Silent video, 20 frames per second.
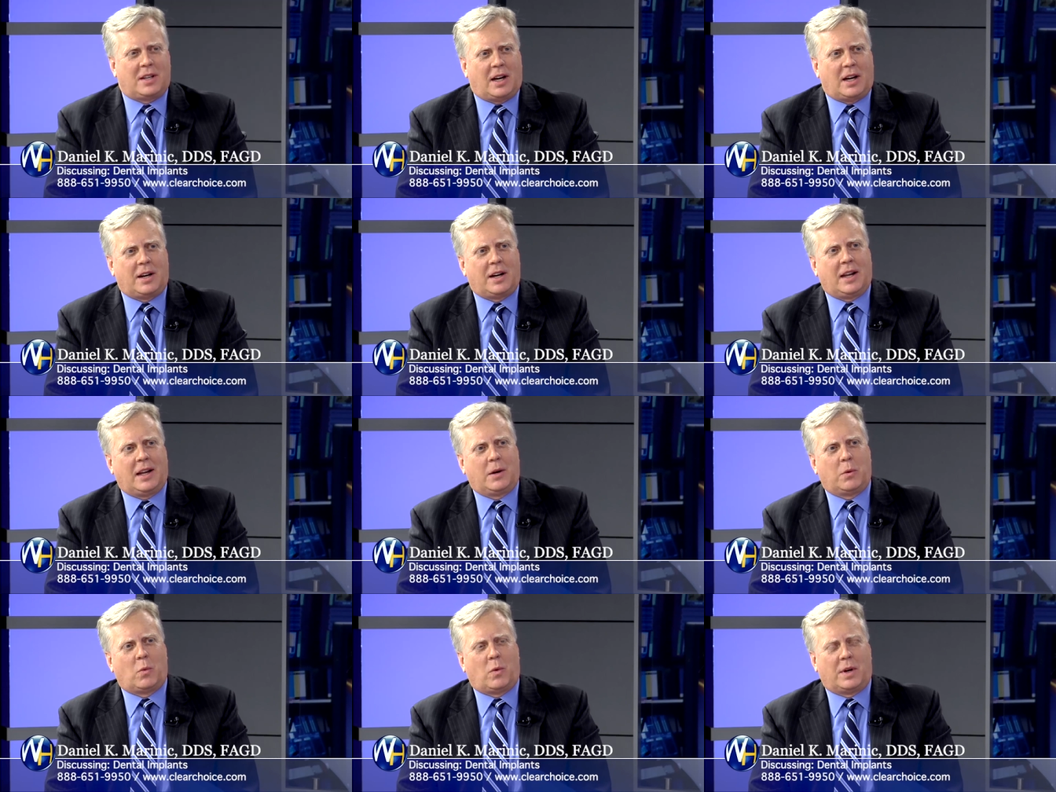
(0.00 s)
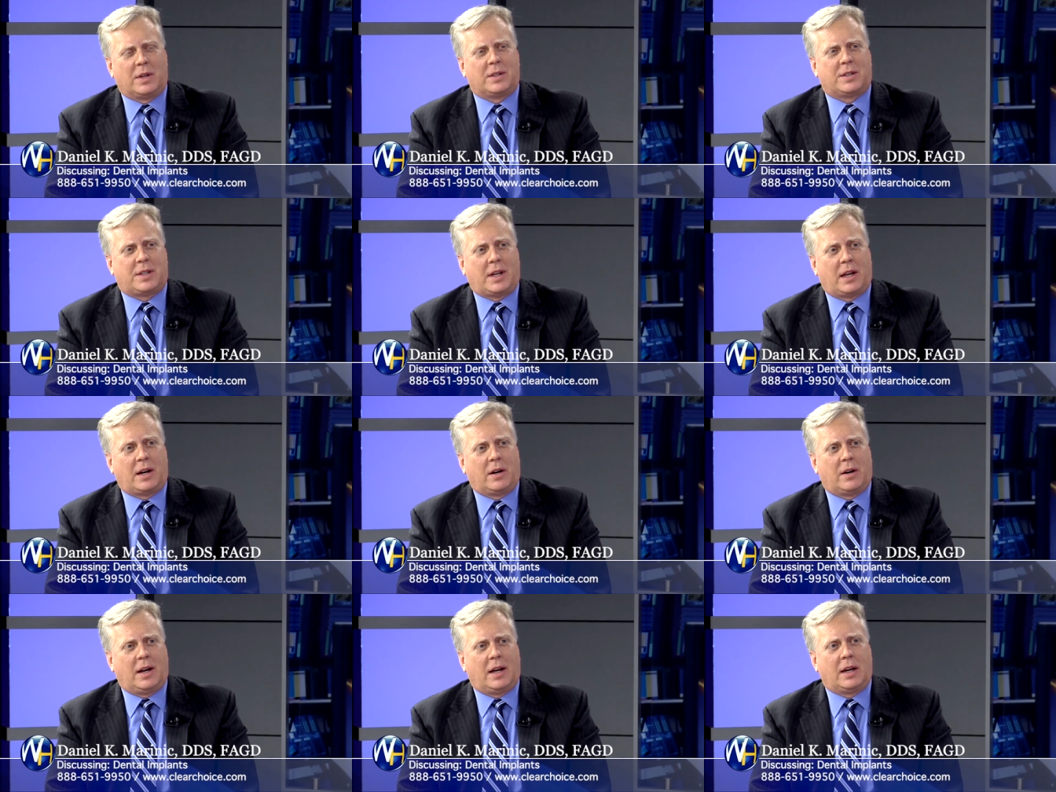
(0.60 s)
done in one
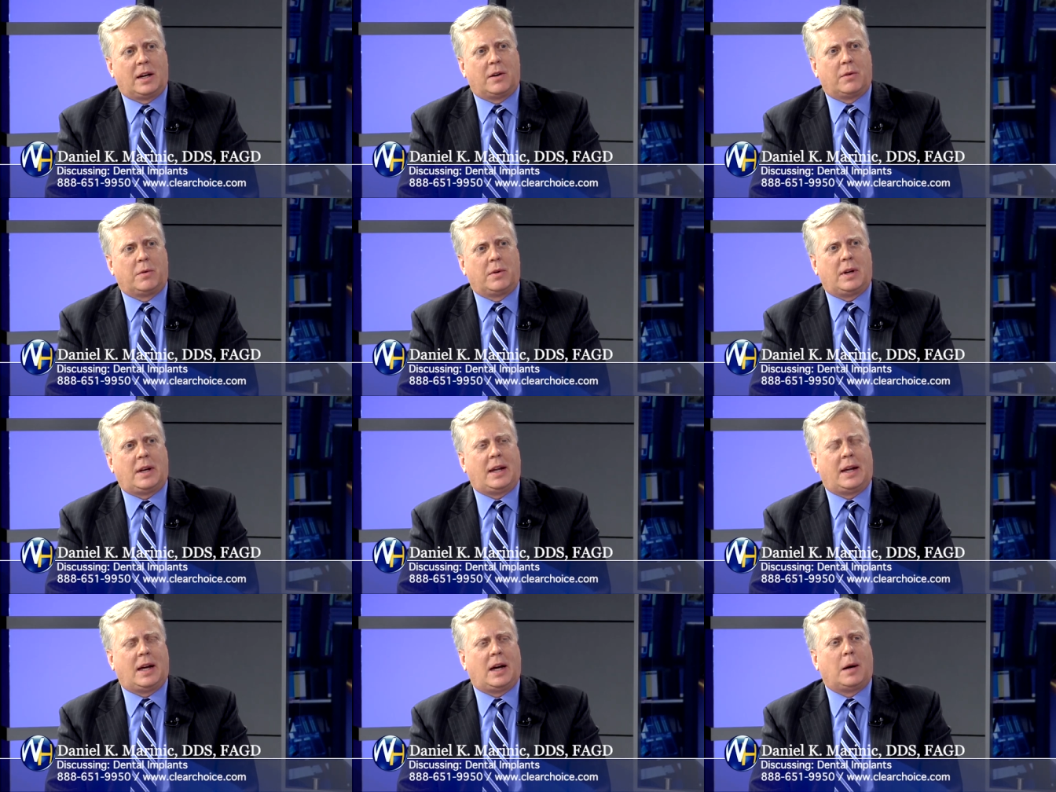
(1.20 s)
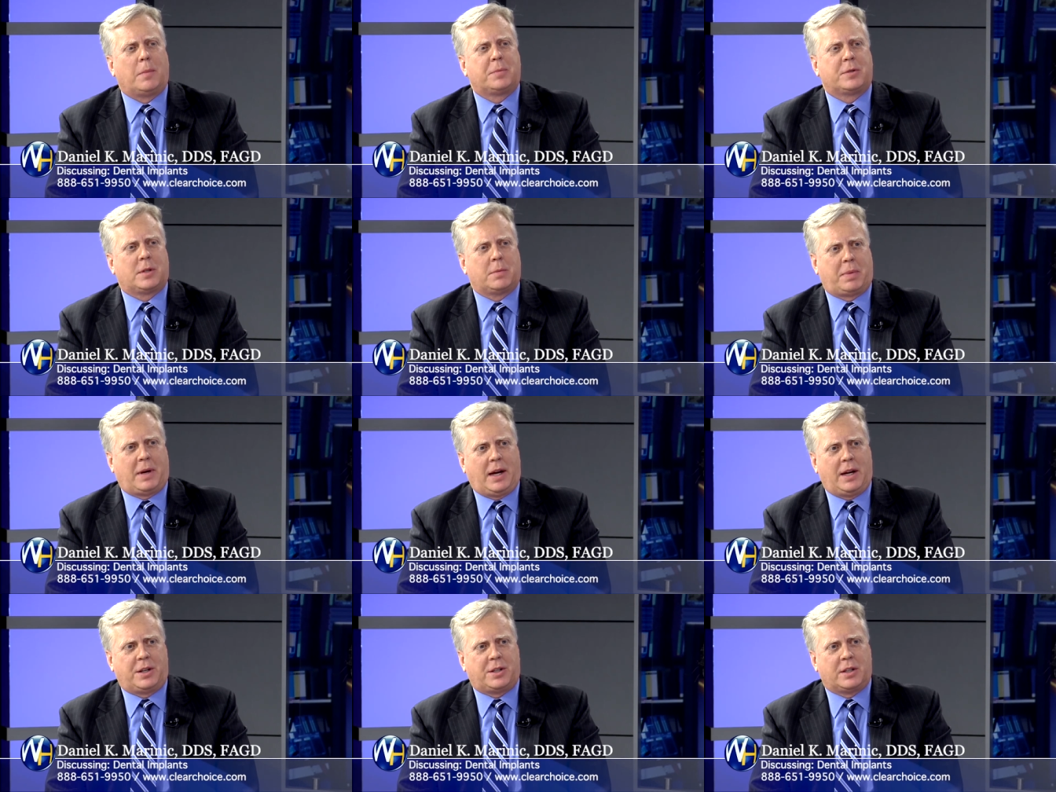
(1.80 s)
center, and it really helps the
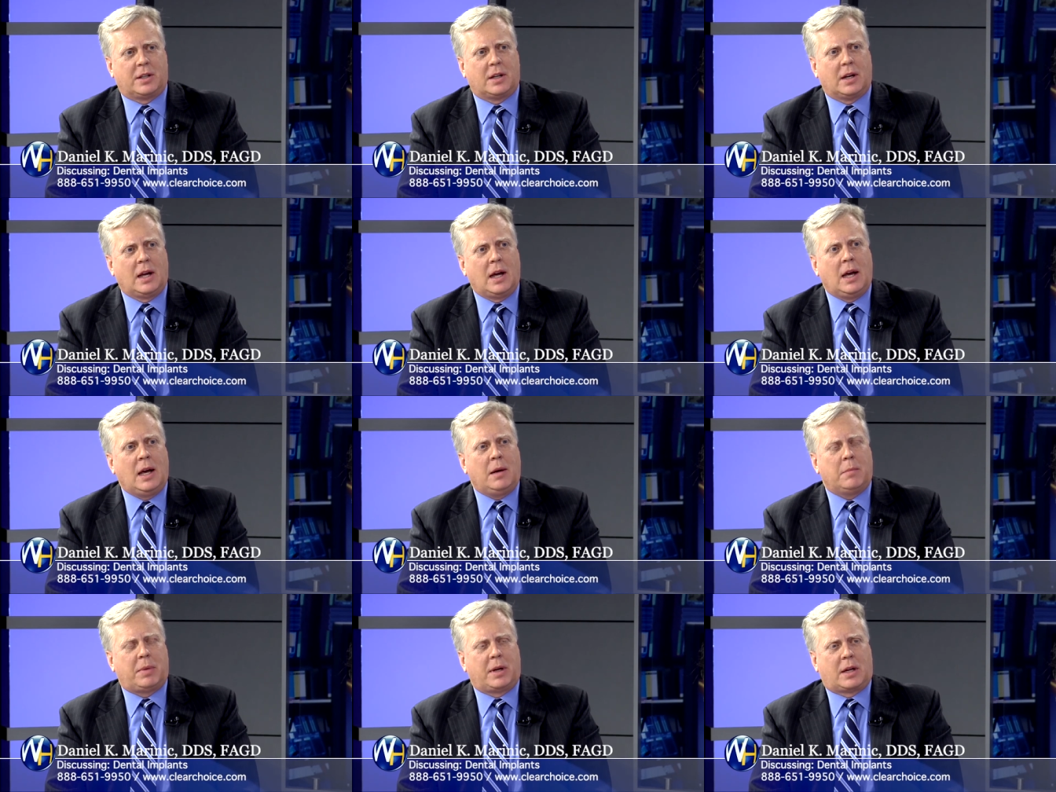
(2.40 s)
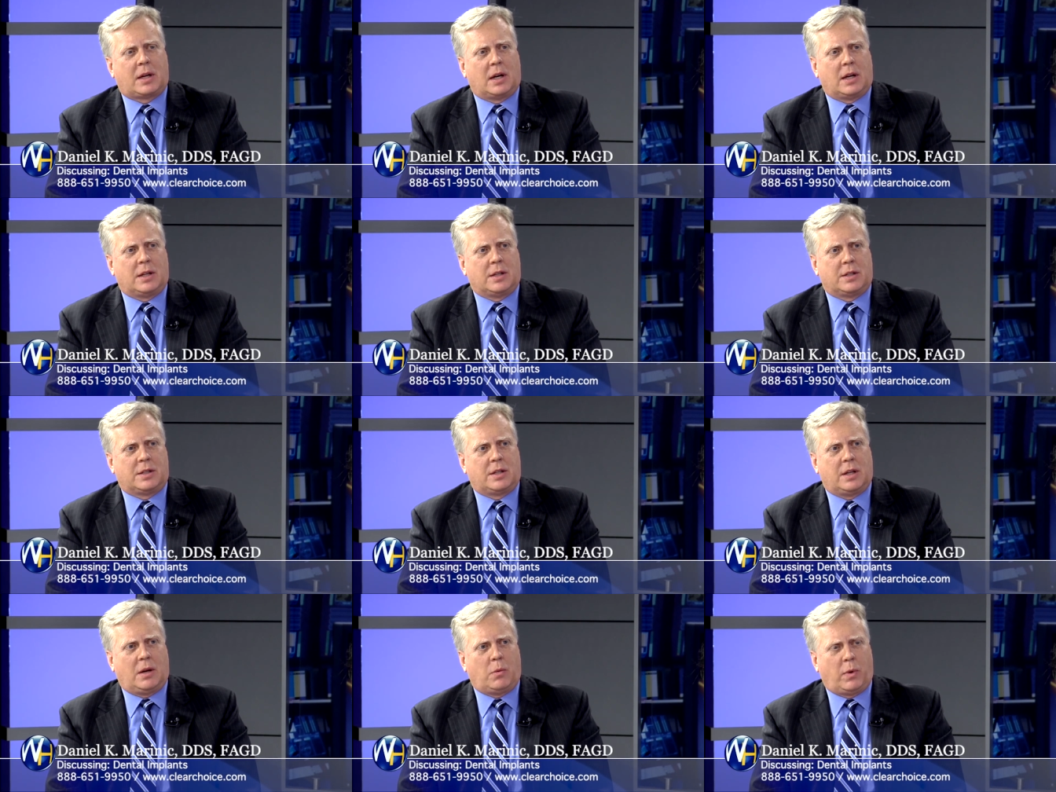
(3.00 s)
patient
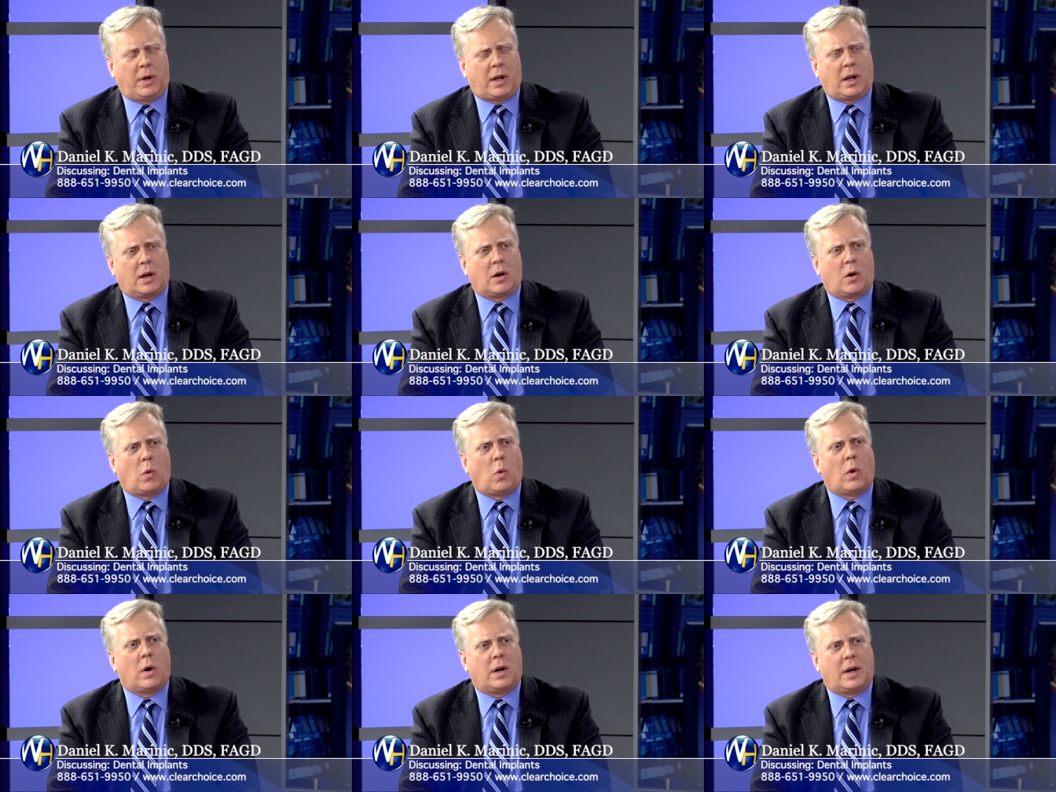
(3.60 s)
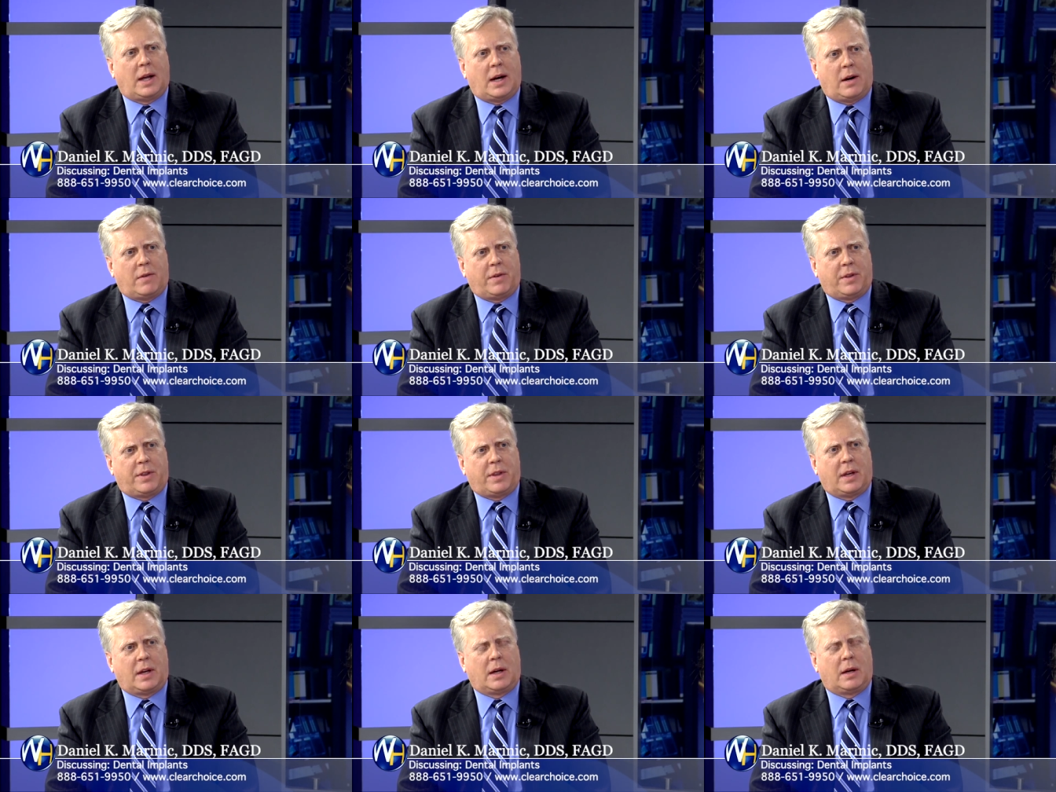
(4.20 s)
because we can coordinate
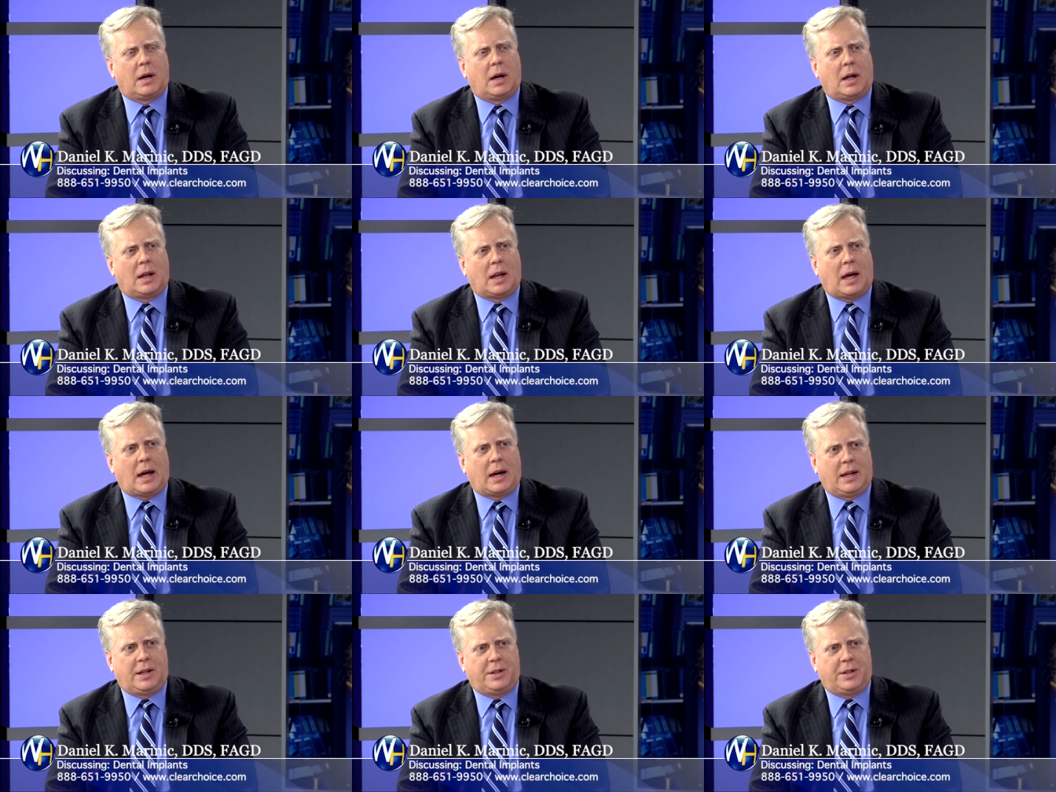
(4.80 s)
everything a lot